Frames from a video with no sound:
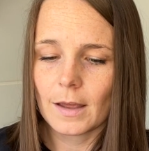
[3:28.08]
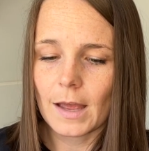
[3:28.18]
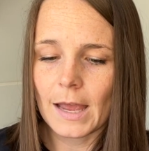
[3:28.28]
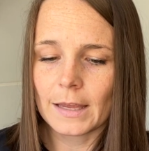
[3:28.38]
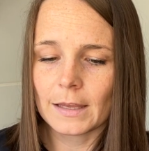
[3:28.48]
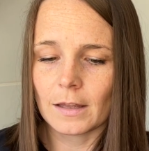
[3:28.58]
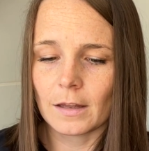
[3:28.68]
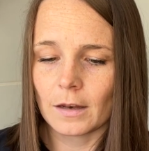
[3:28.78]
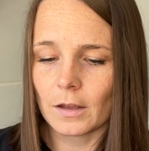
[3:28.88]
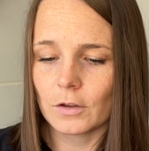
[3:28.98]
I
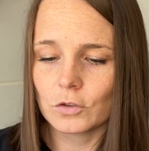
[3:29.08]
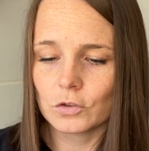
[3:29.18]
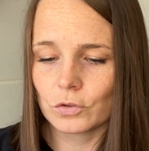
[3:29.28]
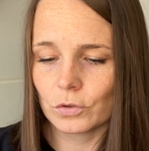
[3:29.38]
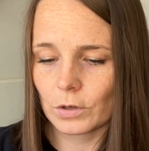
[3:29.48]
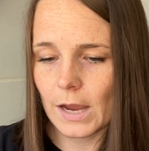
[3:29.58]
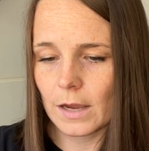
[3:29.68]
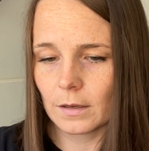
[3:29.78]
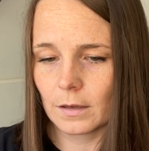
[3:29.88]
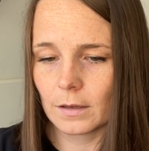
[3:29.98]
can
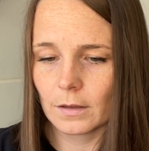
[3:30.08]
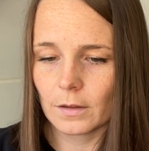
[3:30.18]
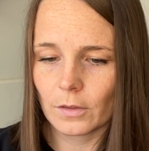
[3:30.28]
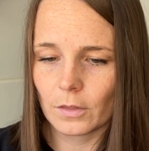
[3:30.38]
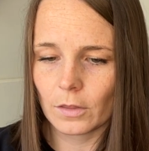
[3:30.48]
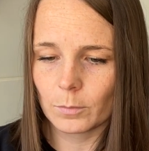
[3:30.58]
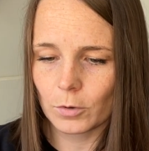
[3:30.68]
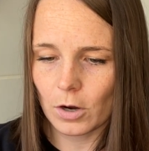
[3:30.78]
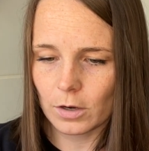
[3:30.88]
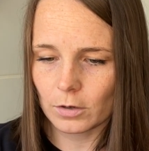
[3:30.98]
track the
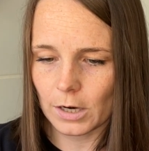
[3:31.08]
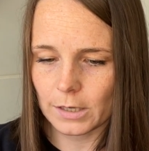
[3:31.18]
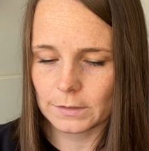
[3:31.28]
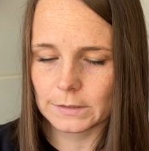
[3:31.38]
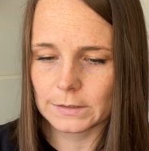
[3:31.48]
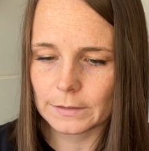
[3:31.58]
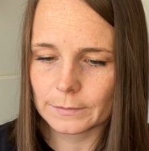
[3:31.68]
progress.